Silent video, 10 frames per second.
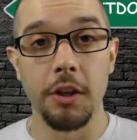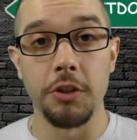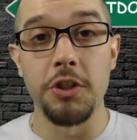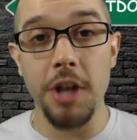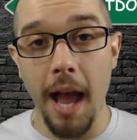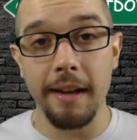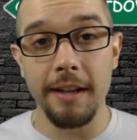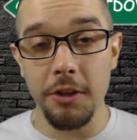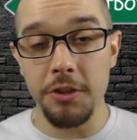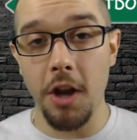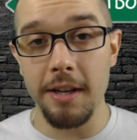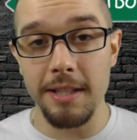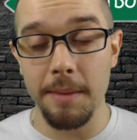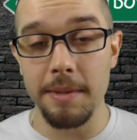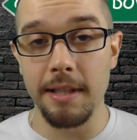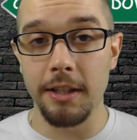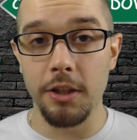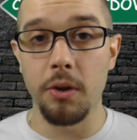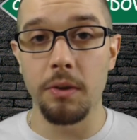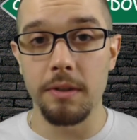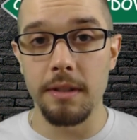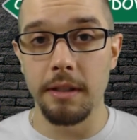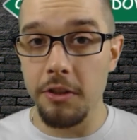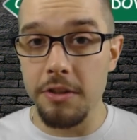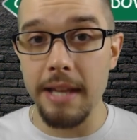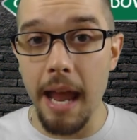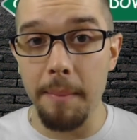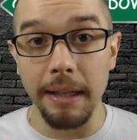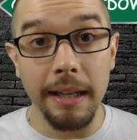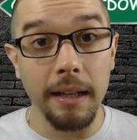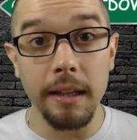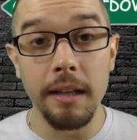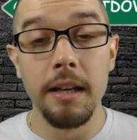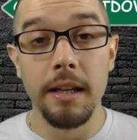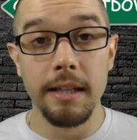So John, is talking to Sam. He's like, little Sam and Gilly.